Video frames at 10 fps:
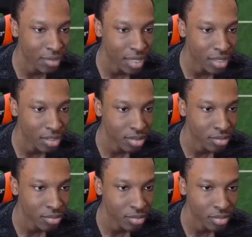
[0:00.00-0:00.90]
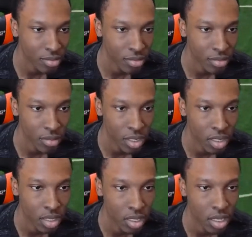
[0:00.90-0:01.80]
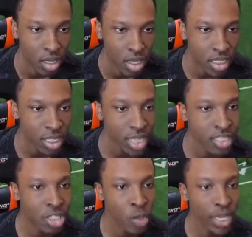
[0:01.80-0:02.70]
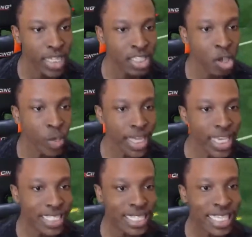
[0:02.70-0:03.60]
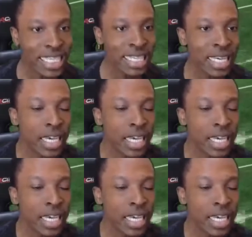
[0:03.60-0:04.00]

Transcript: Like It's it's too it's too easy.